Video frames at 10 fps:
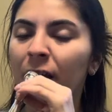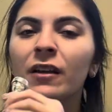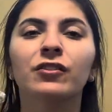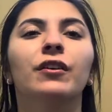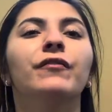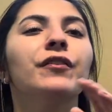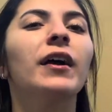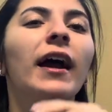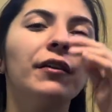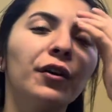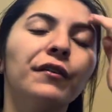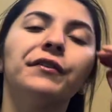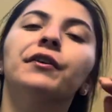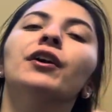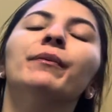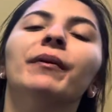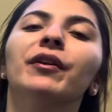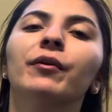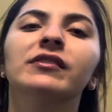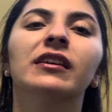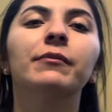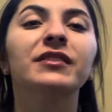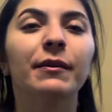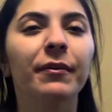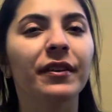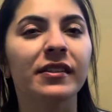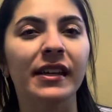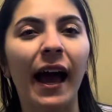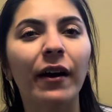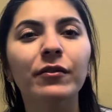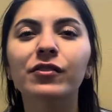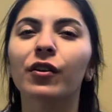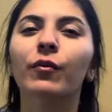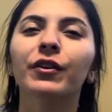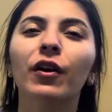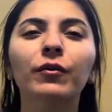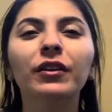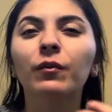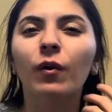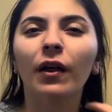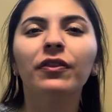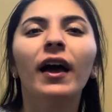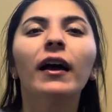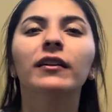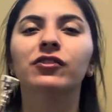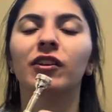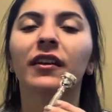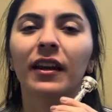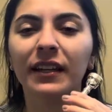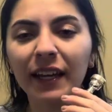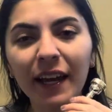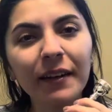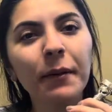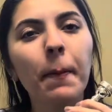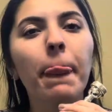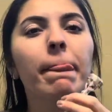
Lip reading: So I don't know if you heard, but there was some dip of the sound, so we don't really want that. Let's try that again.